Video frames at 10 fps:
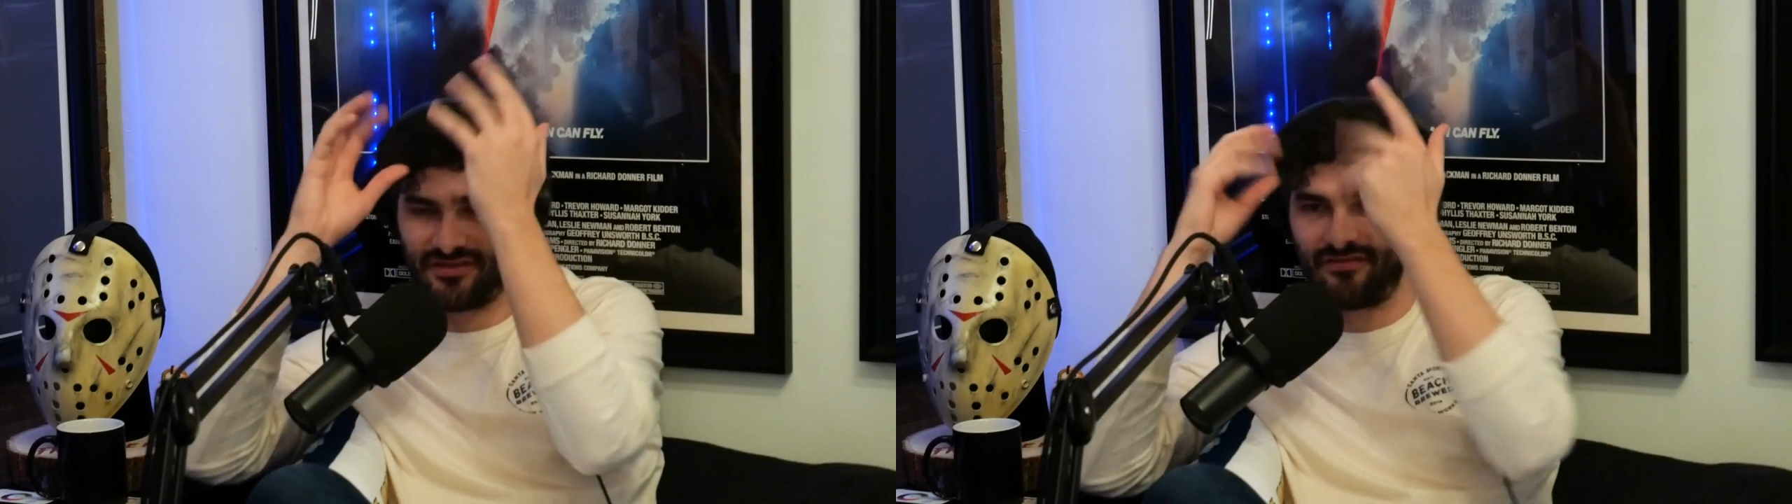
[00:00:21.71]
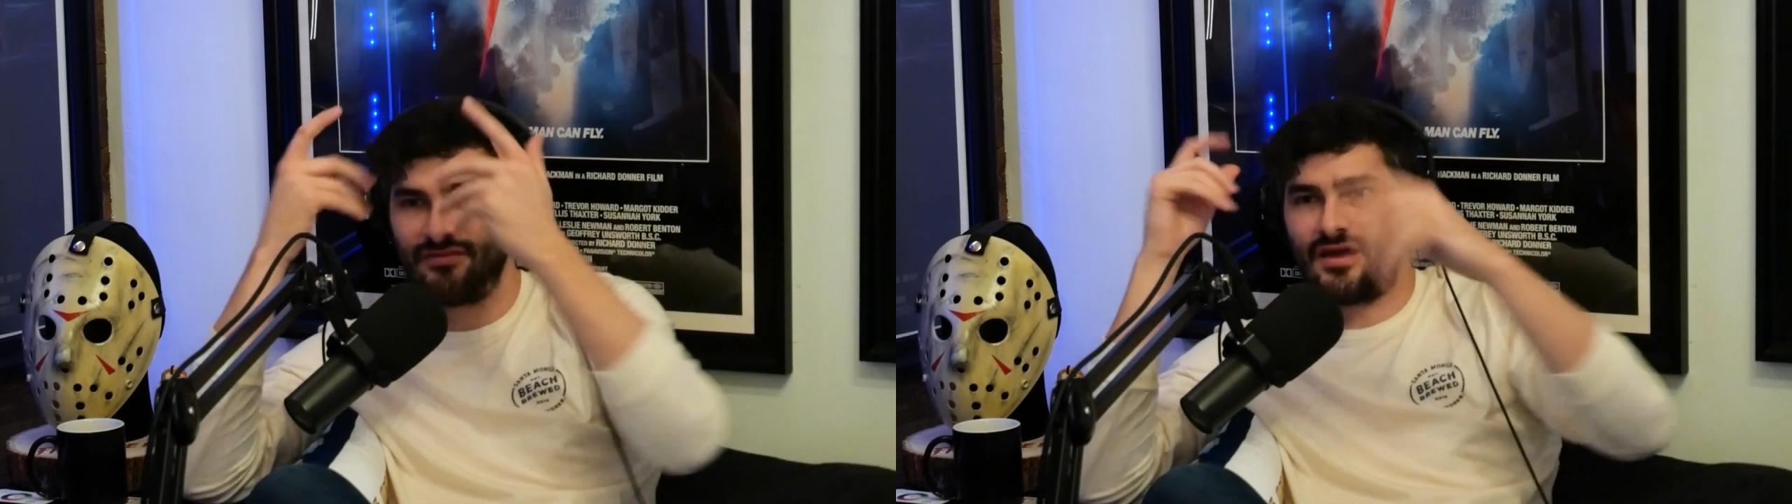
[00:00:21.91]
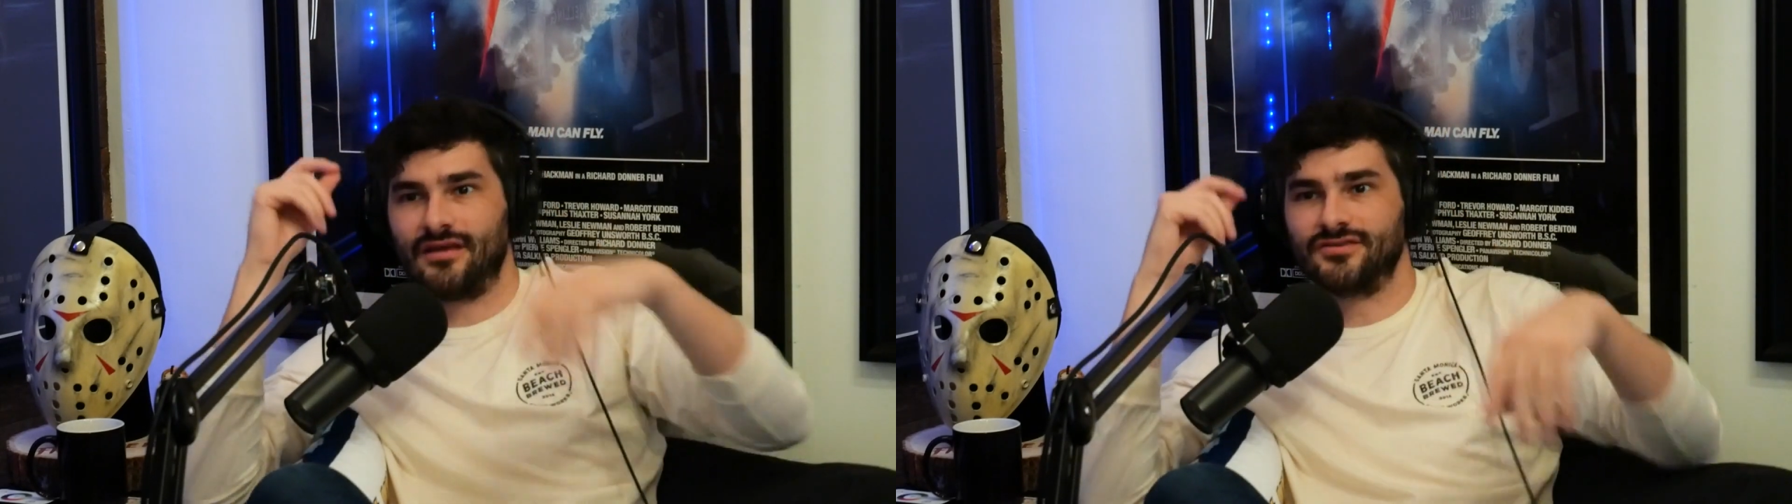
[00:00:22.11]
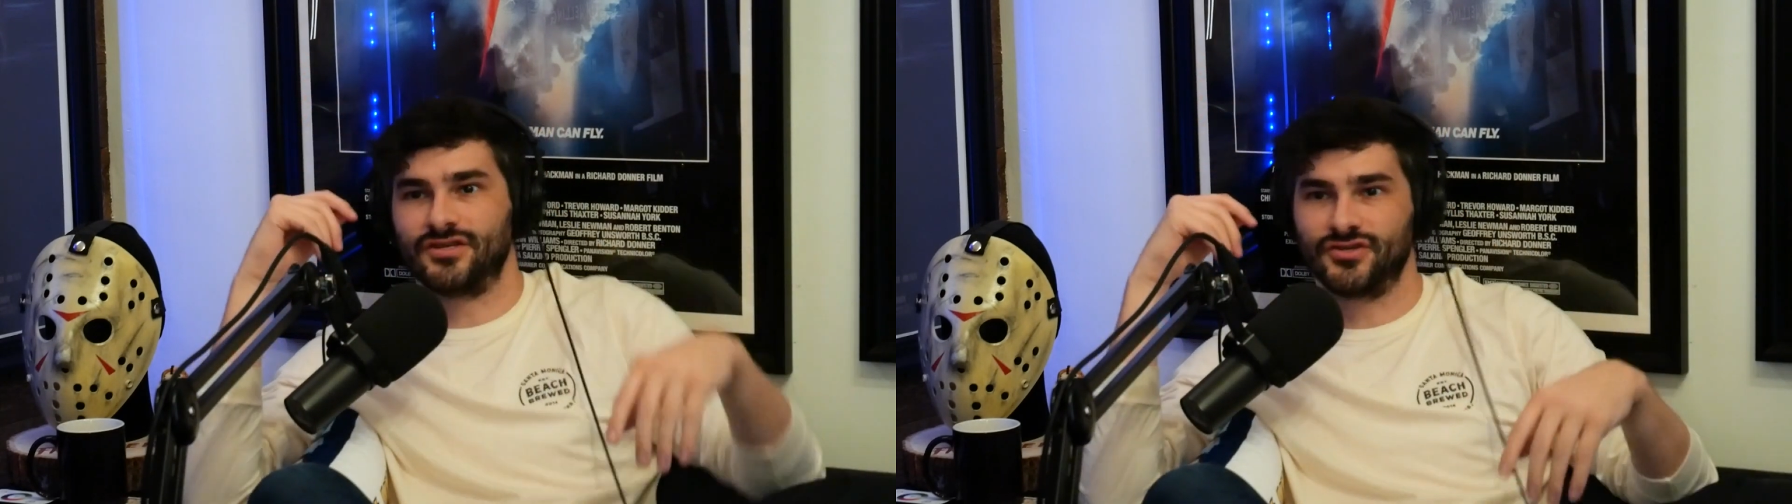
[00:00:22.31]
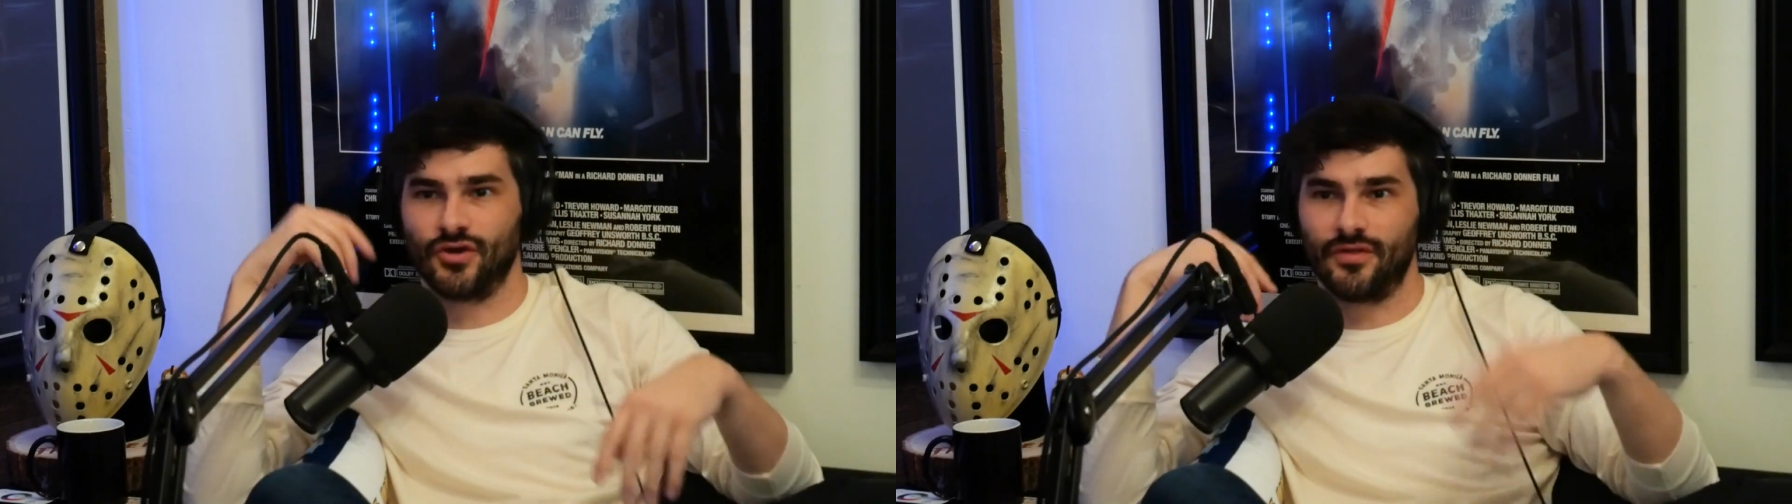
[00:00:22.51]
things
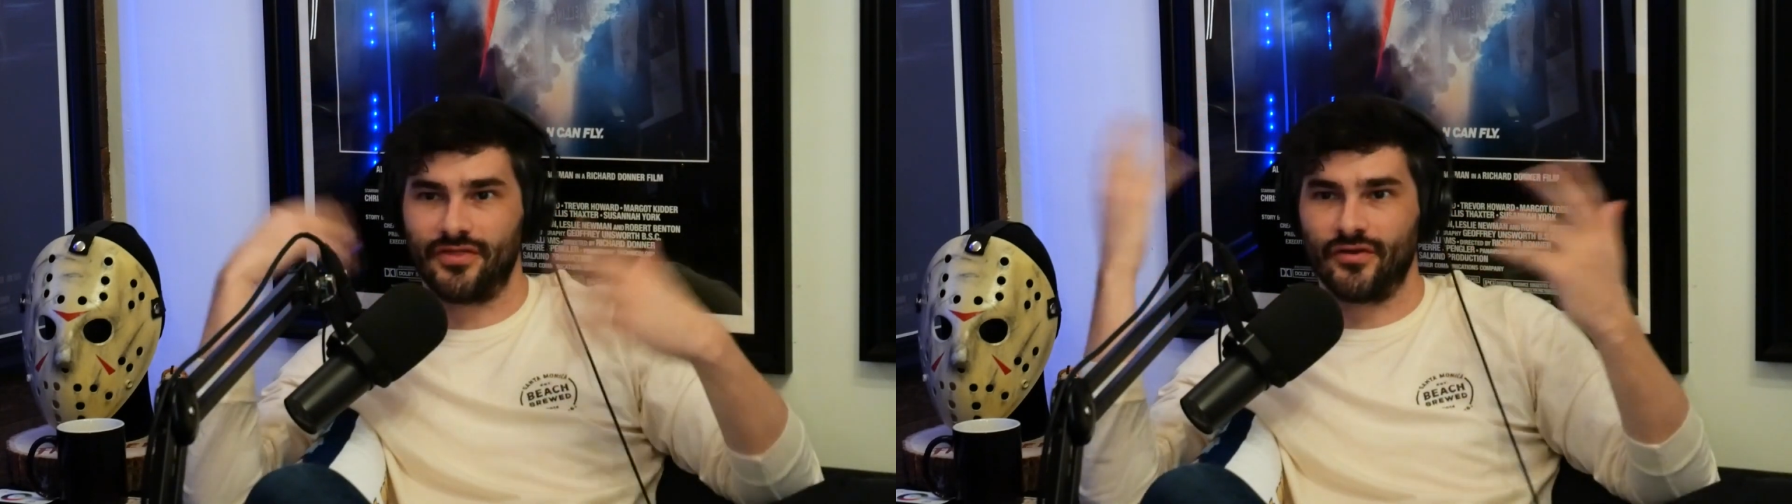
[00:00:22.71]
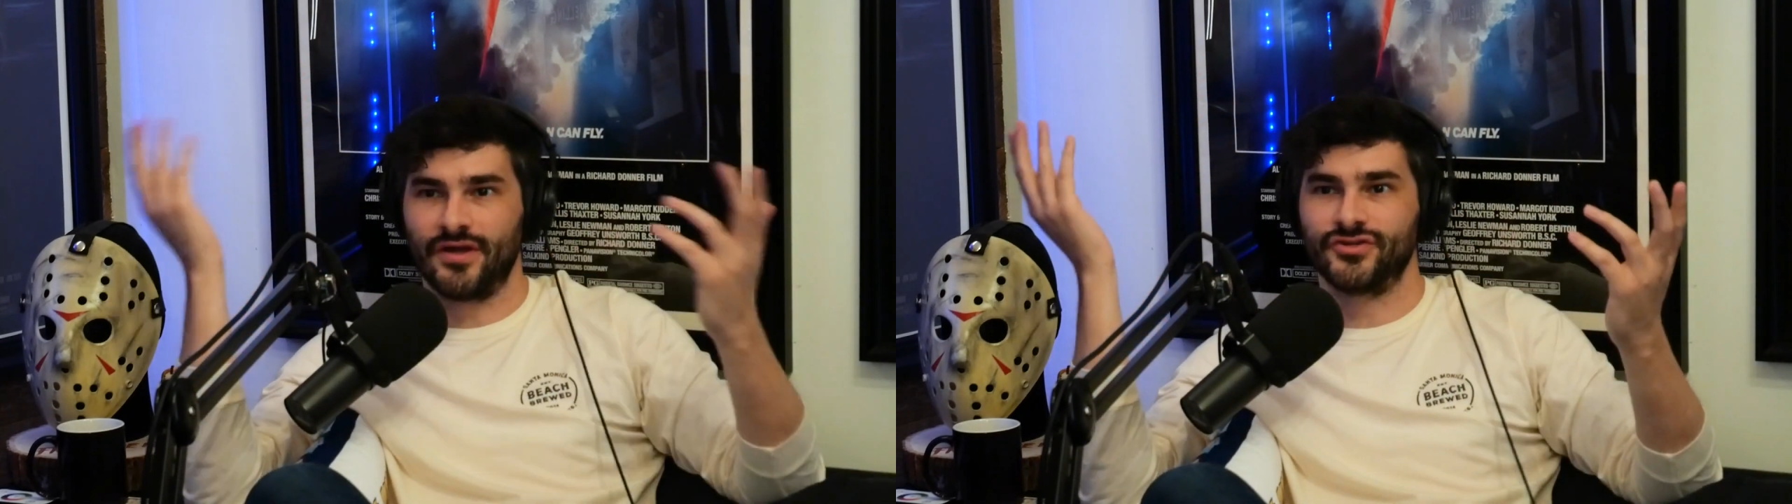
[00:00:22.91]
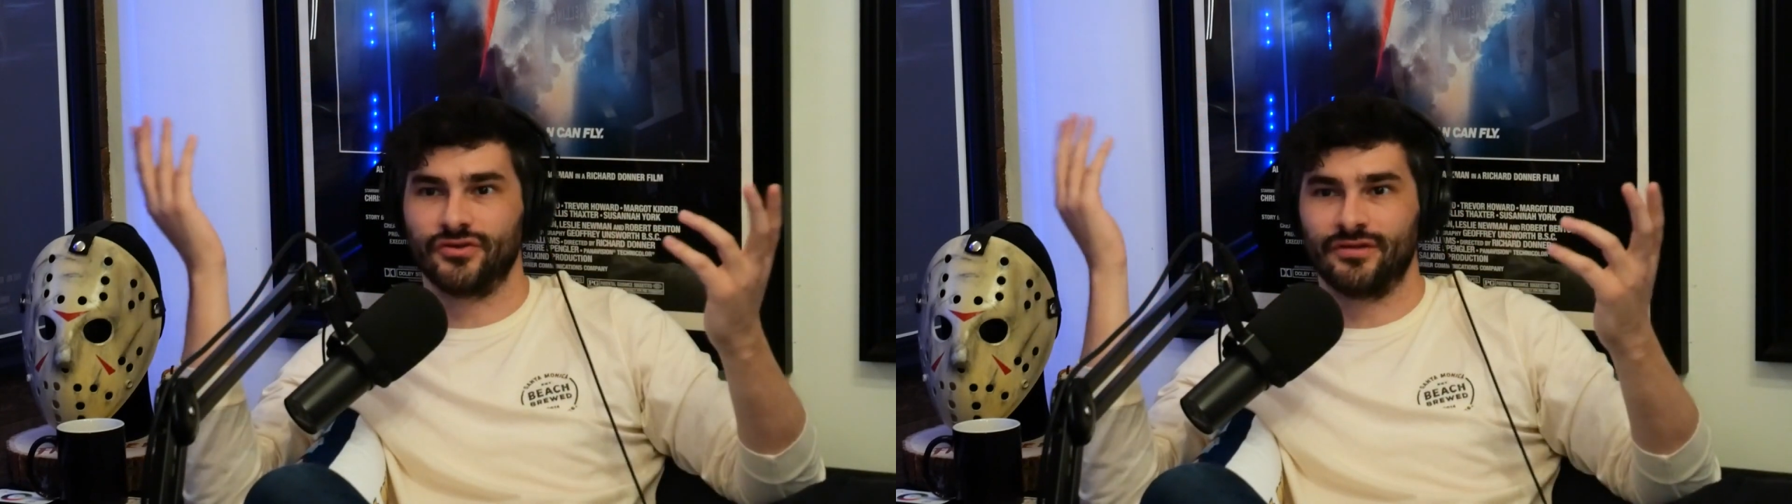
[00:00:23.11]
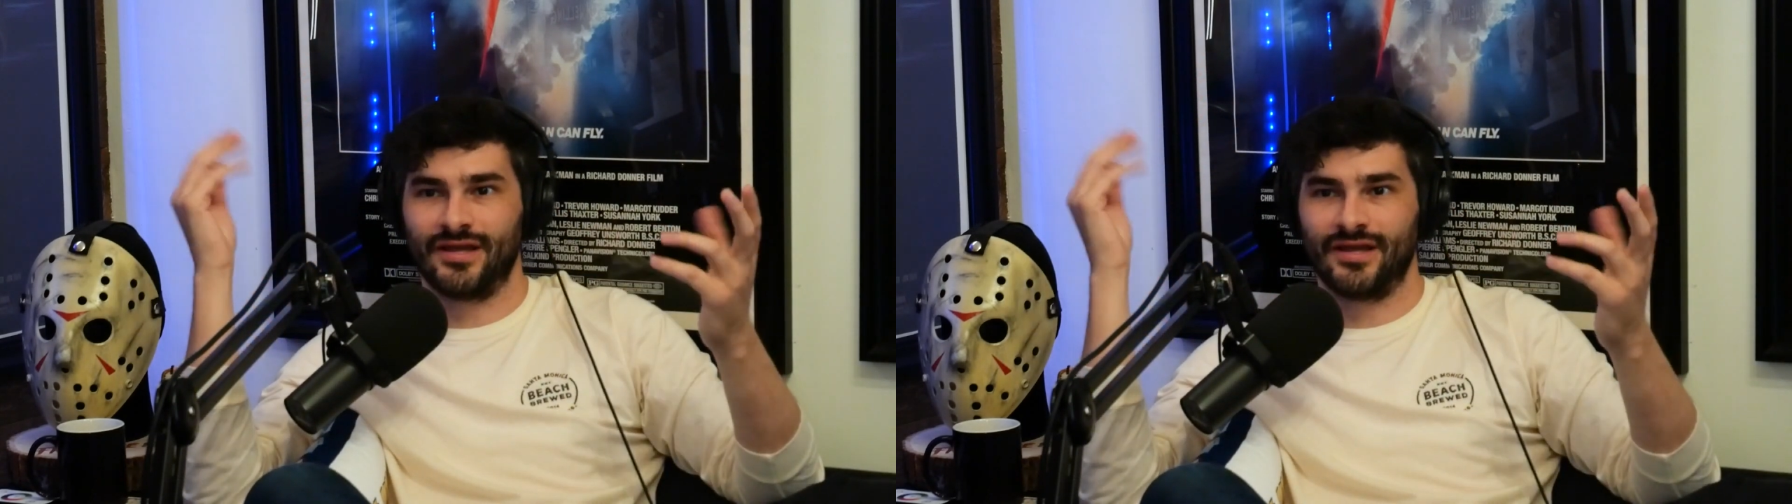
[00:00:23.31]
to show that they're injured.